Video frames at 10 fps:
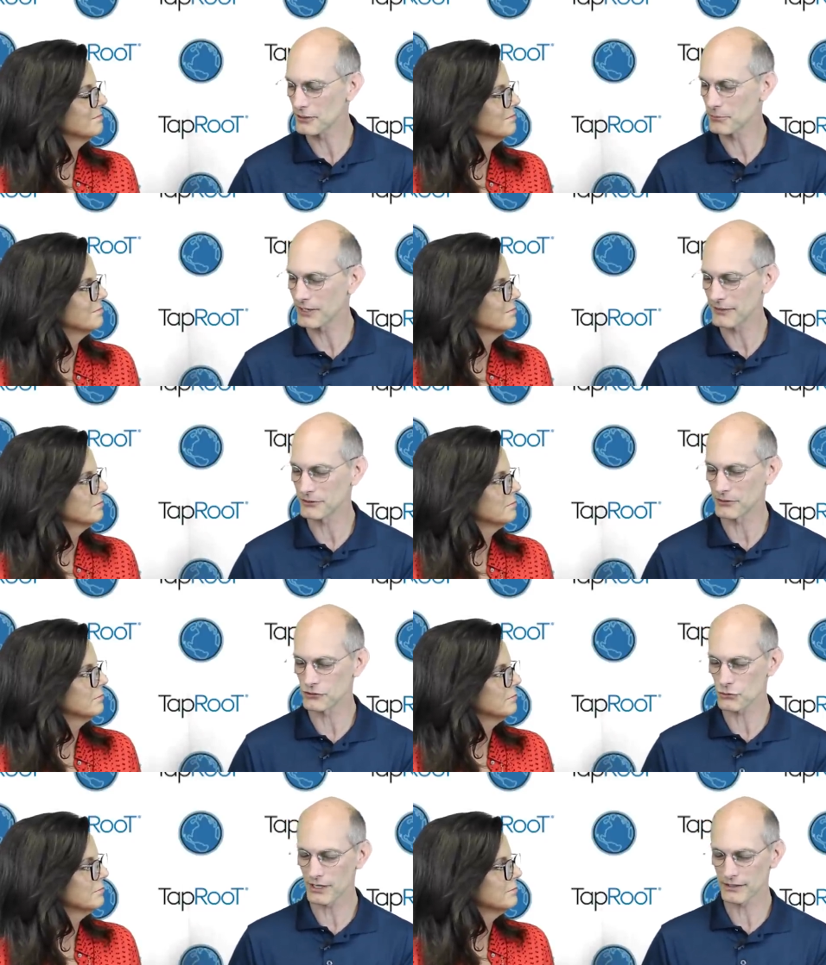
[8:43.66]
Speaker 1: that are put out there to
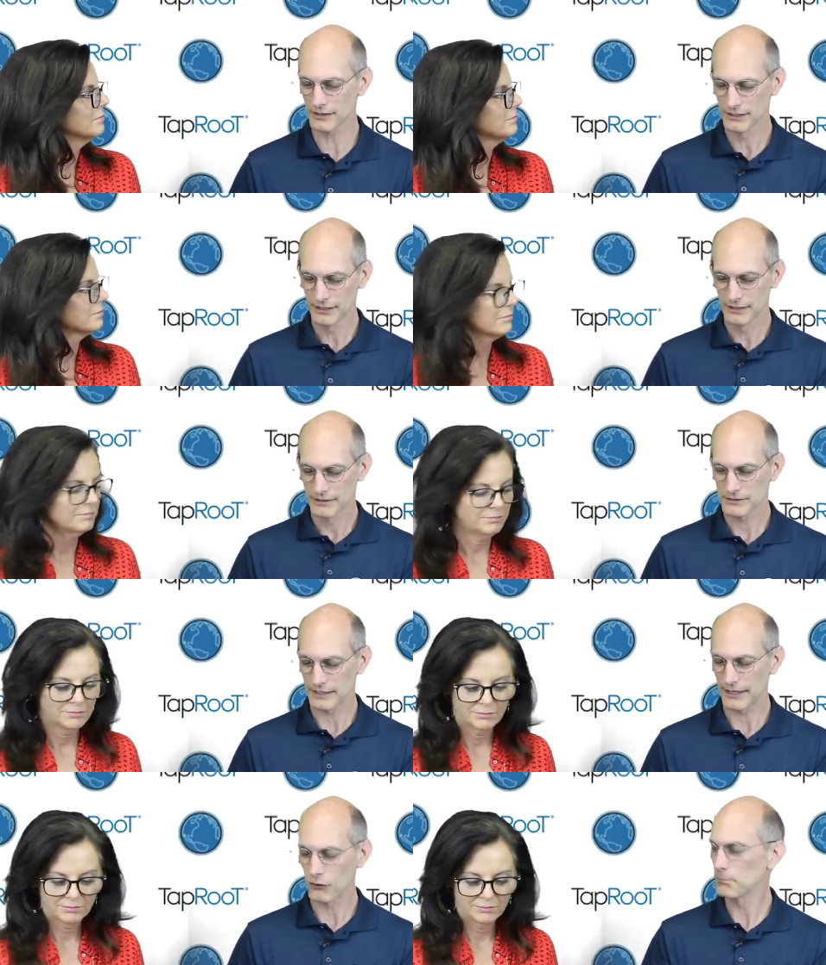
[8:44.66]
try to,
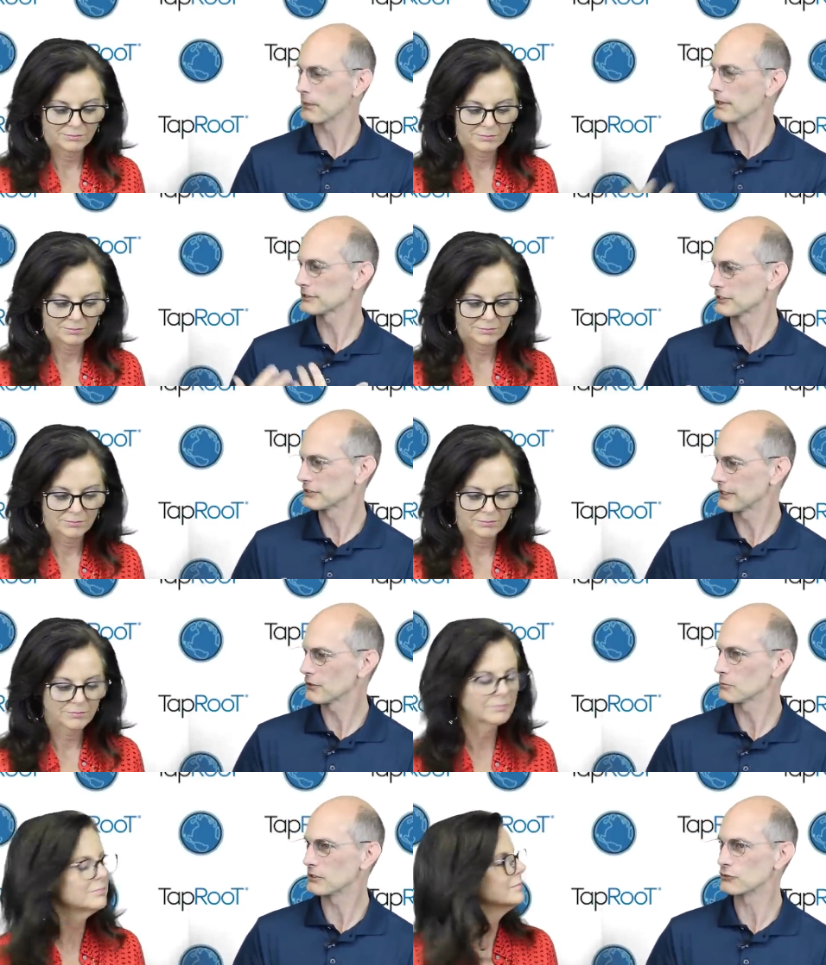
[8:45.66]
to help us as
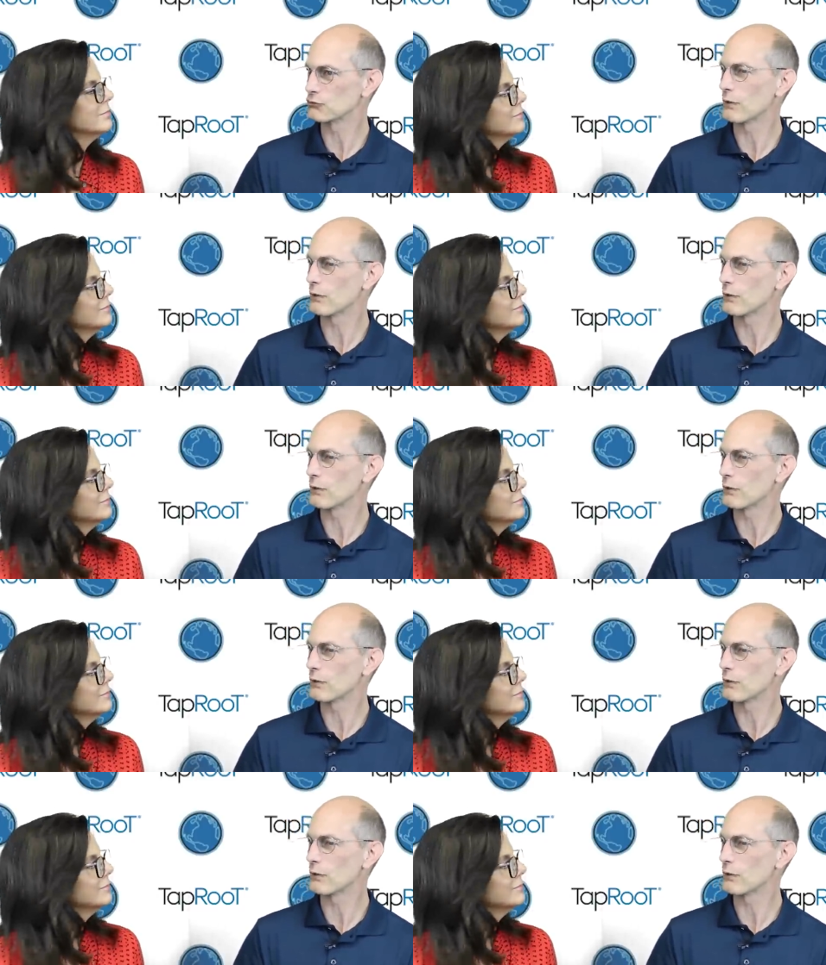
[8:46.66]
humans